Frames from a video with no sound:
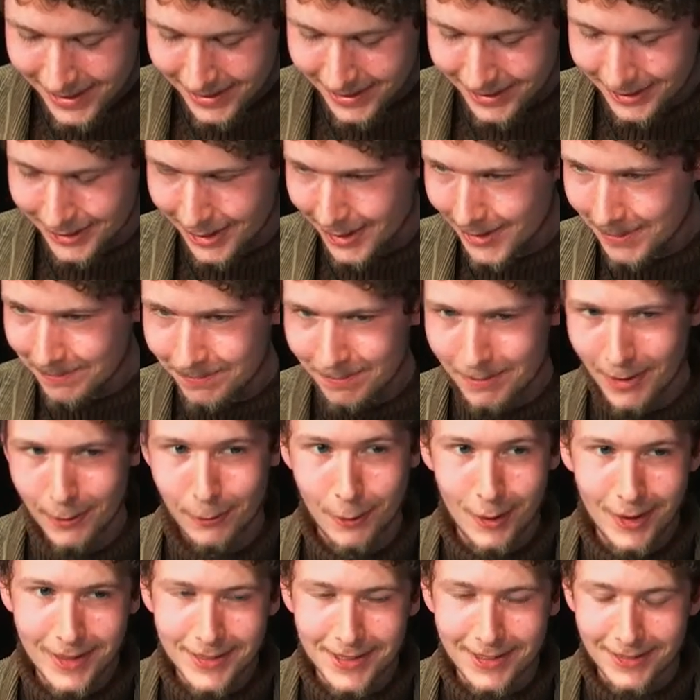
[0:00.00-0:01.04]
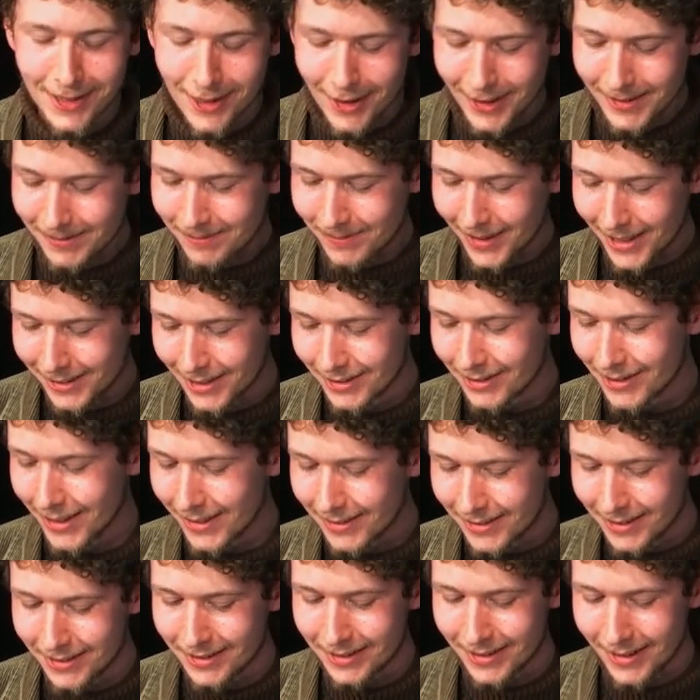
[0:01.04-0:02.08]
so before I start, I'd just
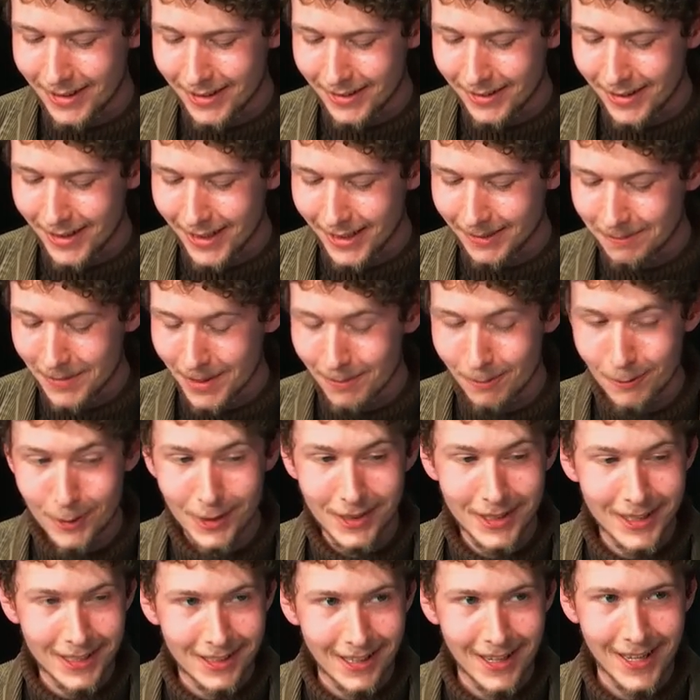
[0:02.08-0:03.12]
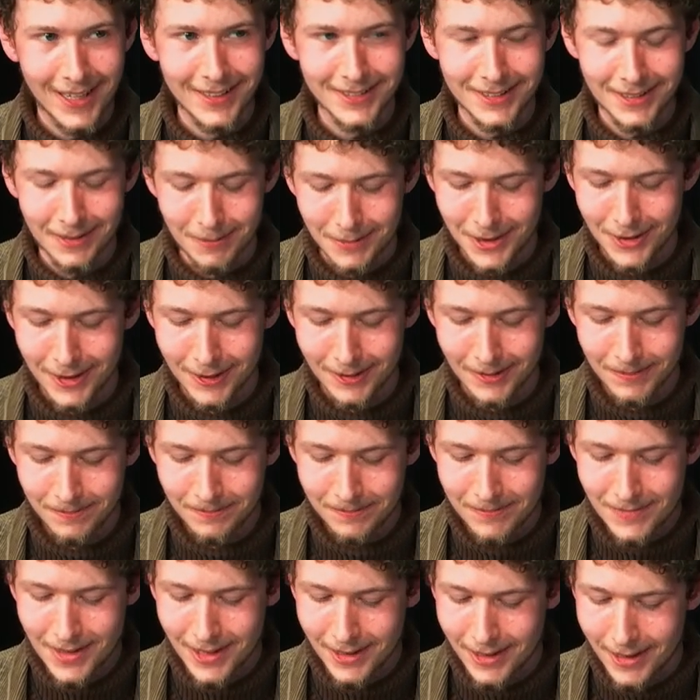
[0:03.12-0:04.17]
like to say that I'm really glad to be here,
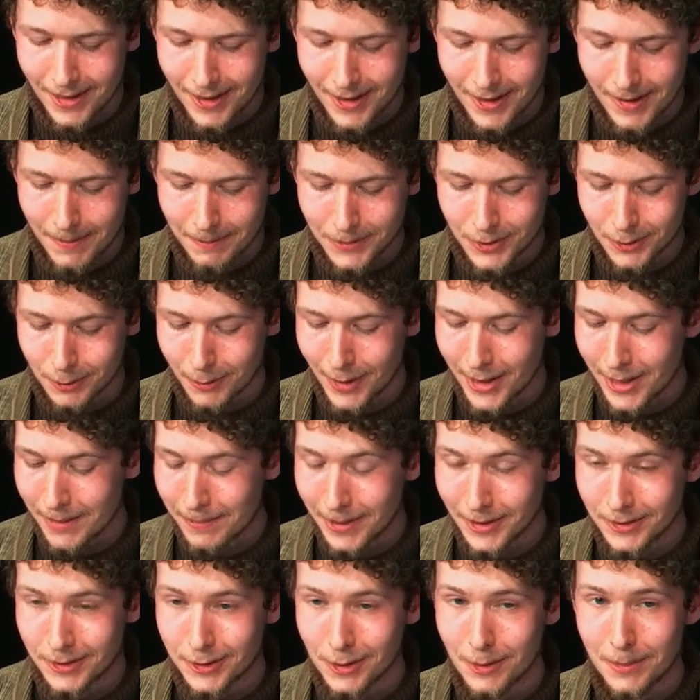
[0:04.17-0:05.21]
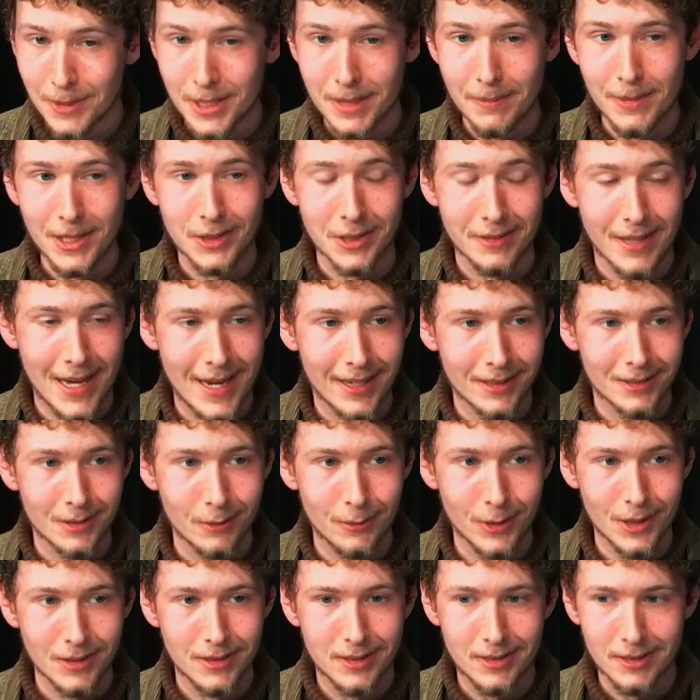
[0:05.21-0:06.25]
um, surrounded by so many amazing
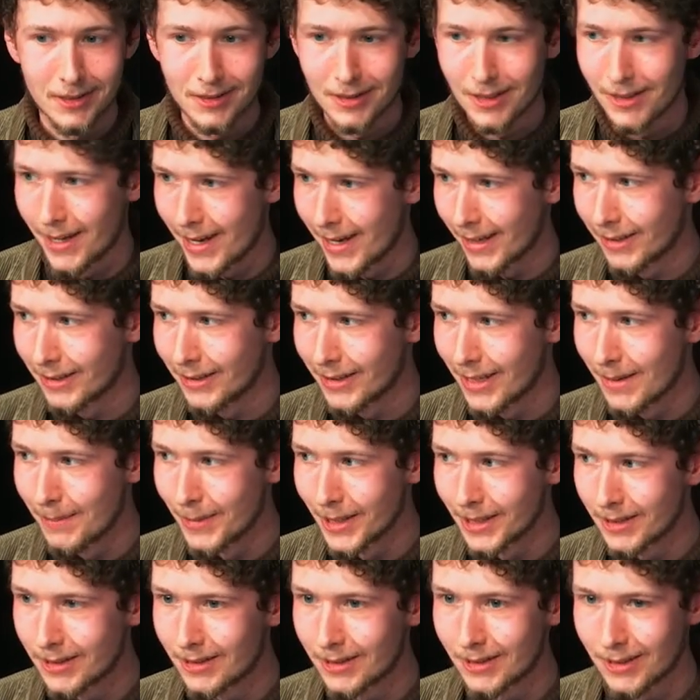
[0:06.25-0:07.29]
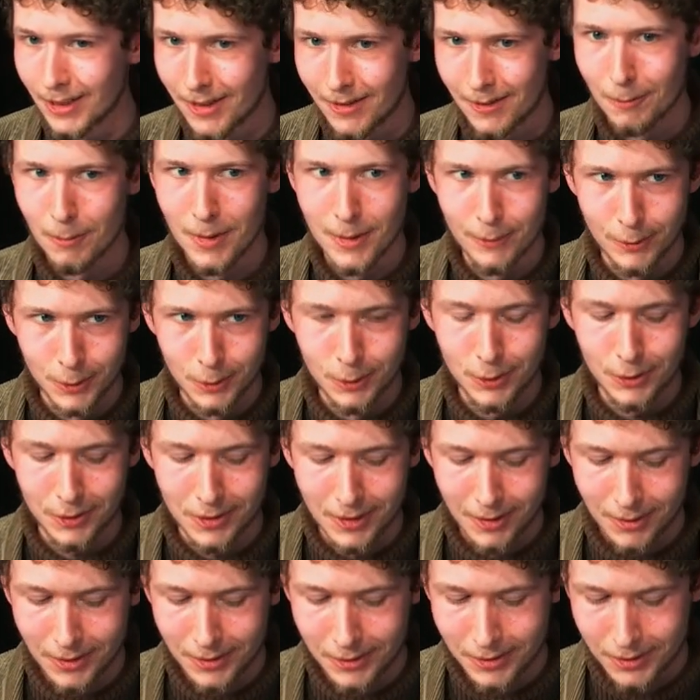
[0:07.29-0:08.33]
activists and academics and
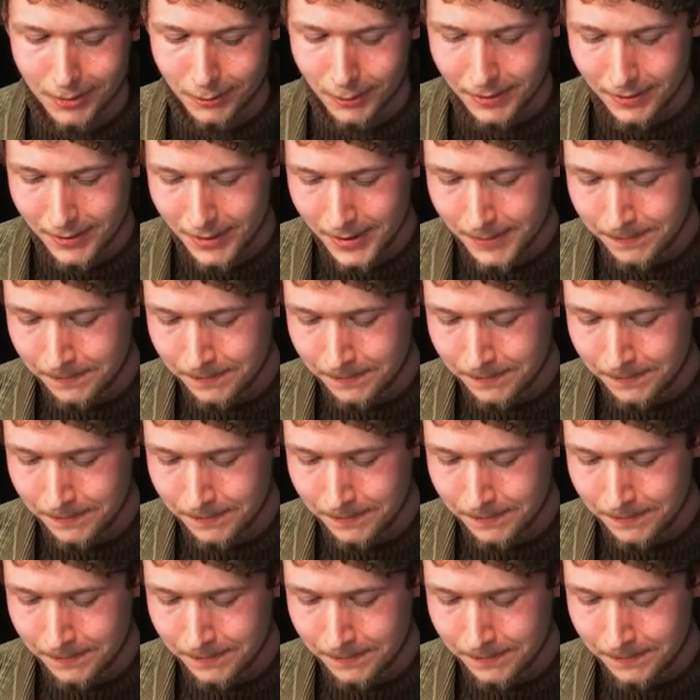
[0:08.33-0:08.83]
revolutionaries even.